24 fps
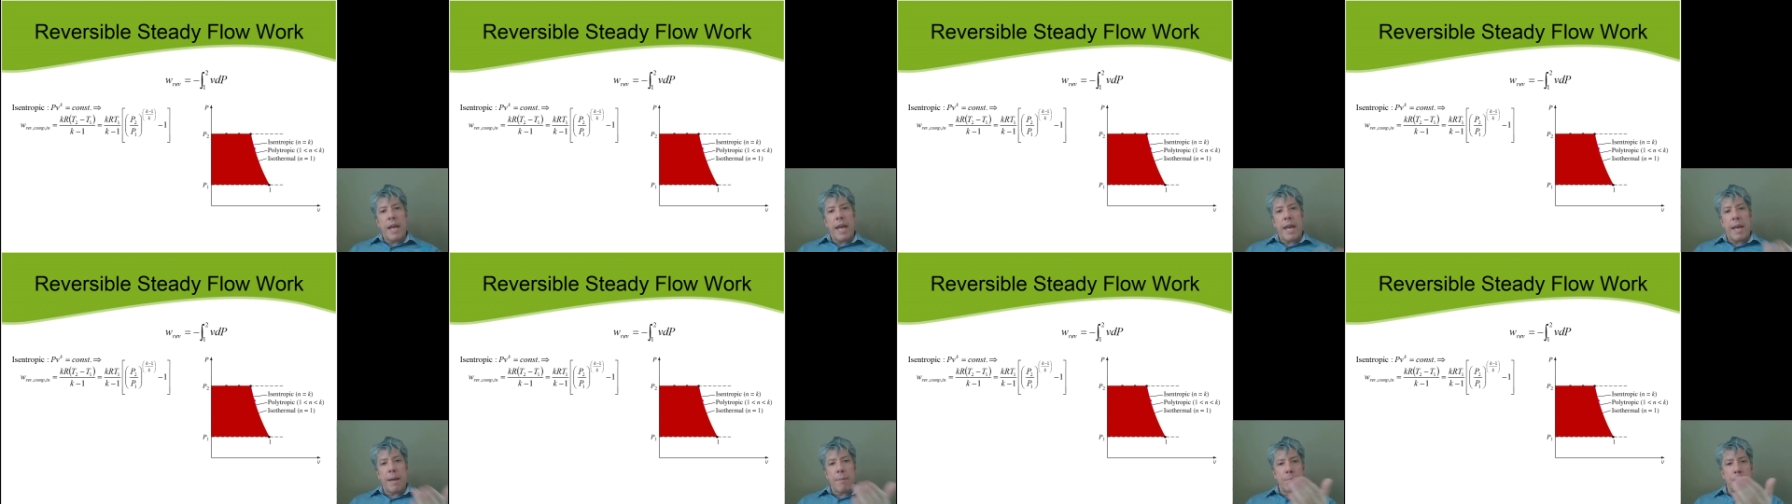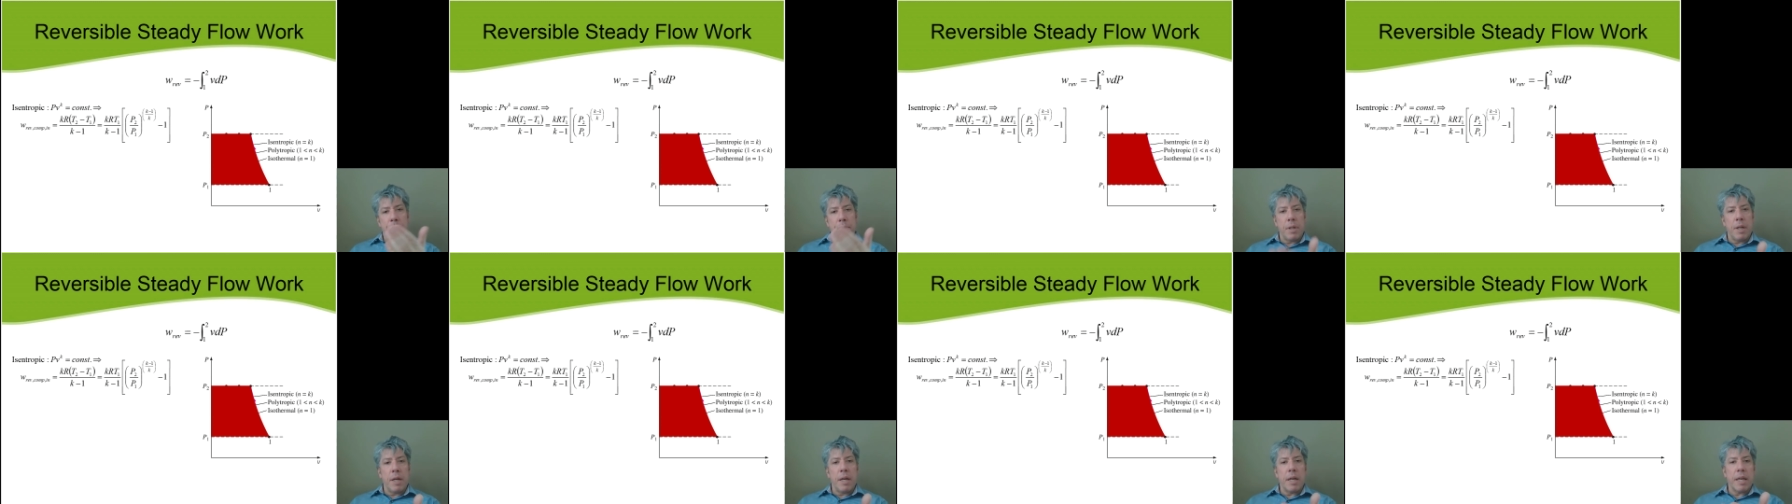
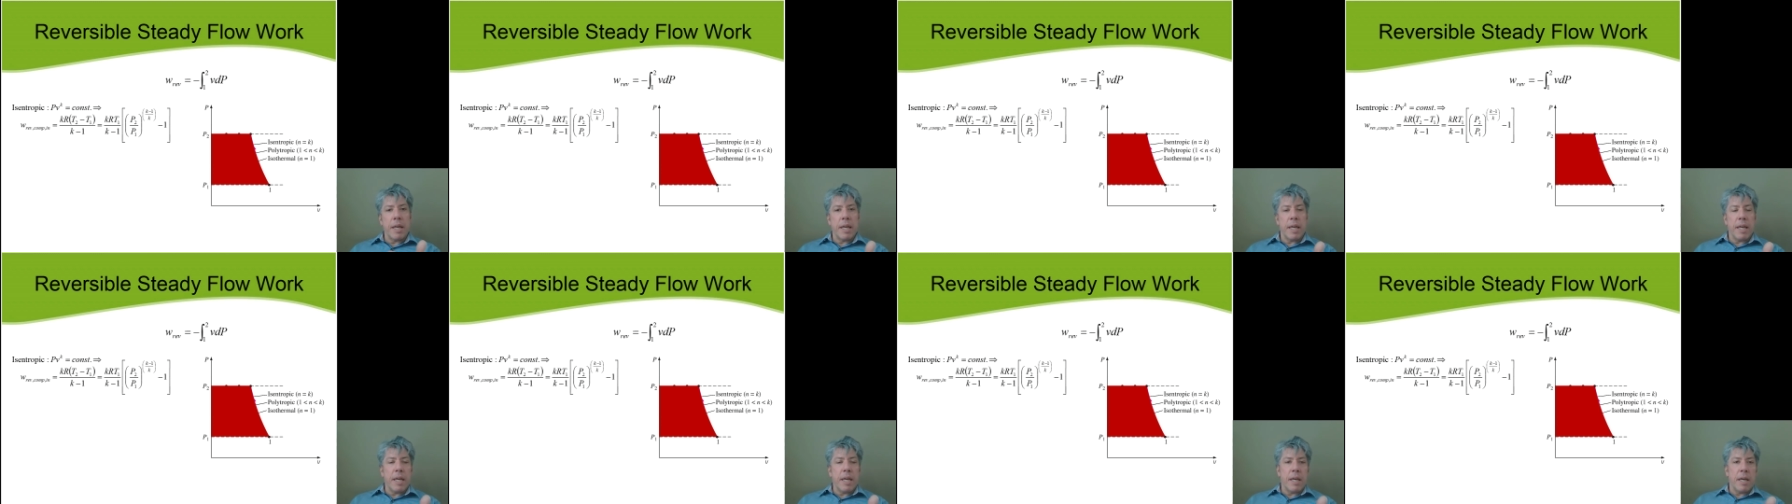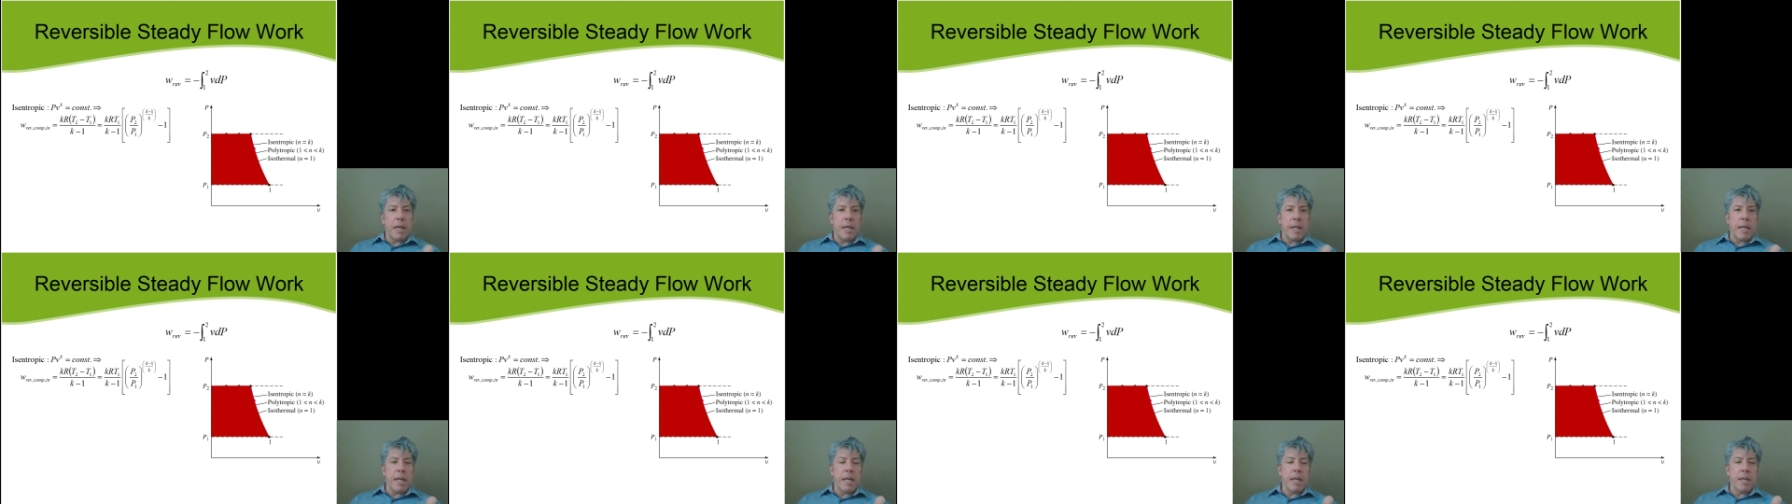and plug
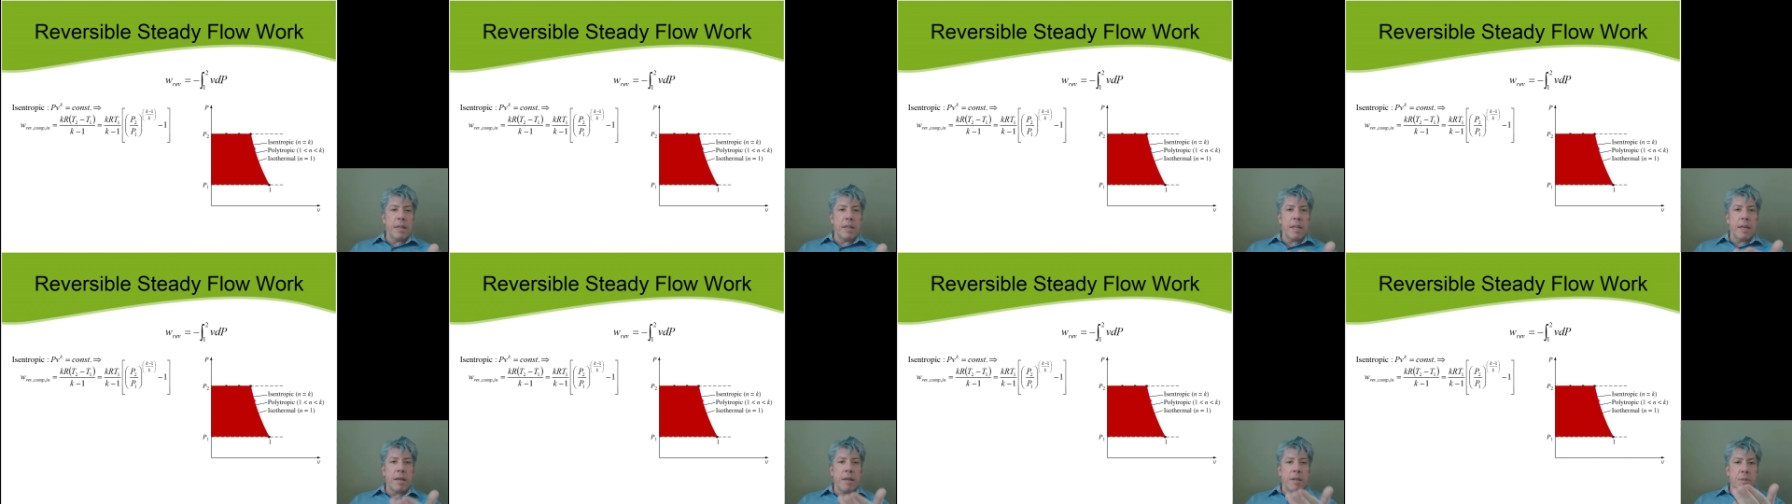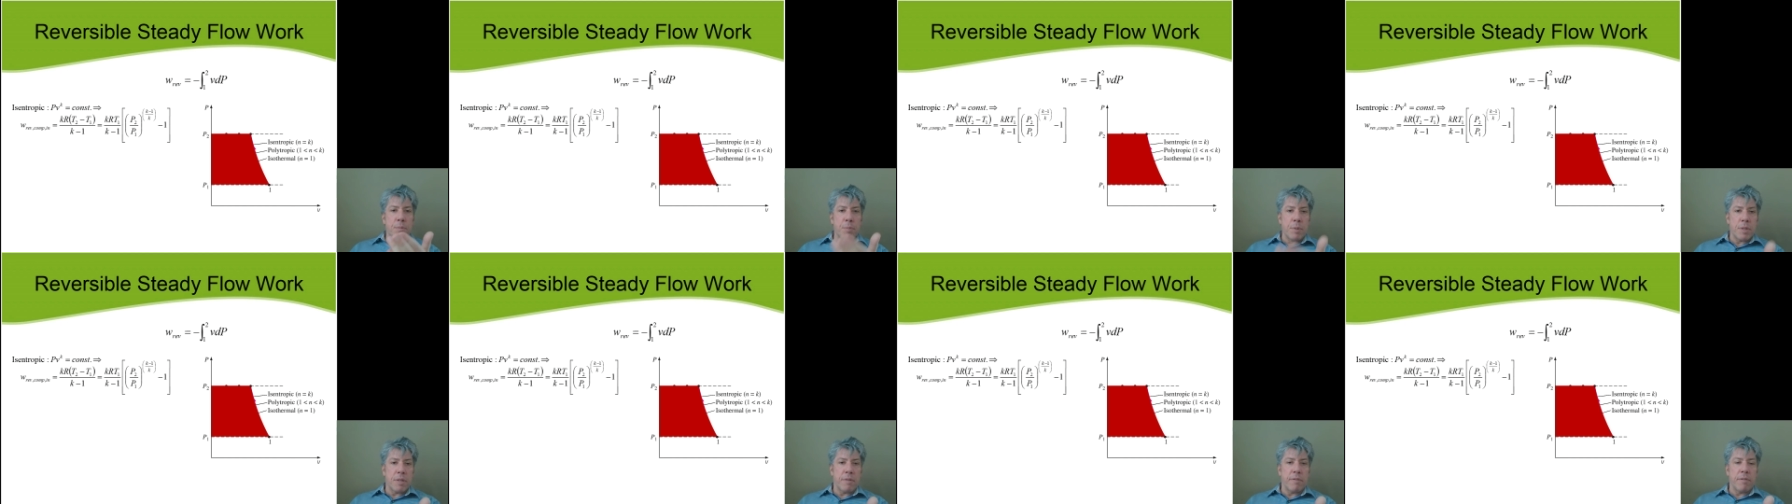uh, in the
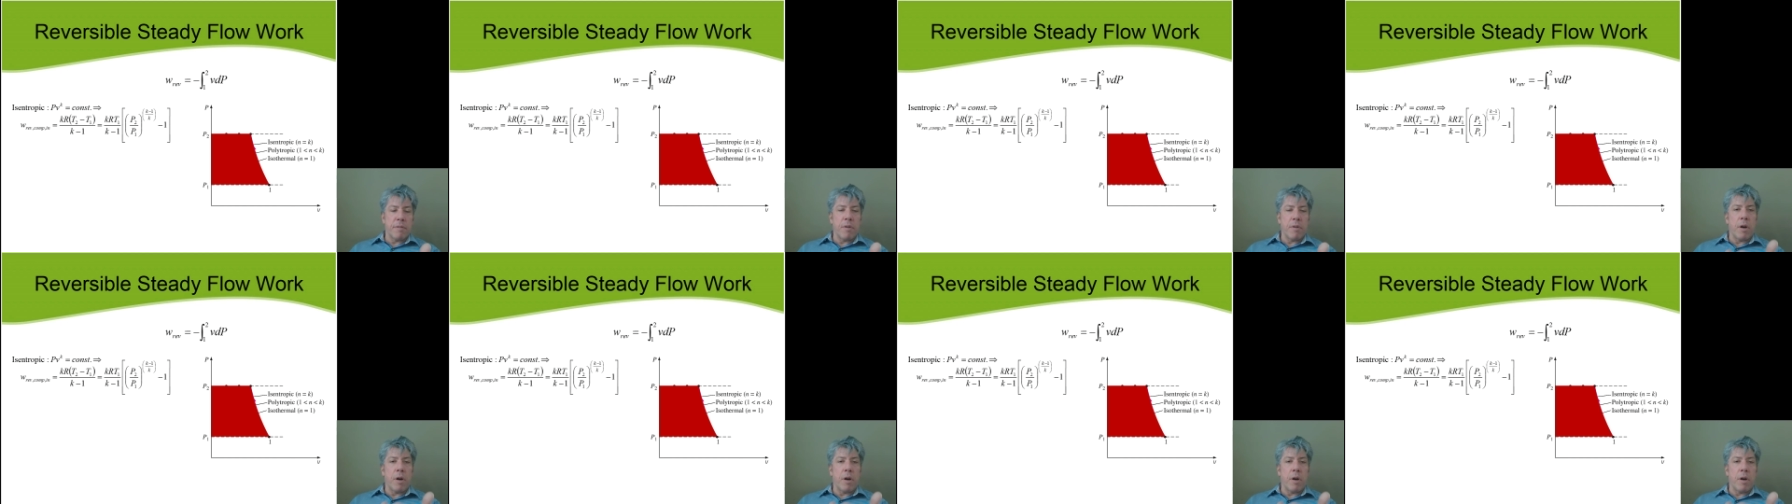specific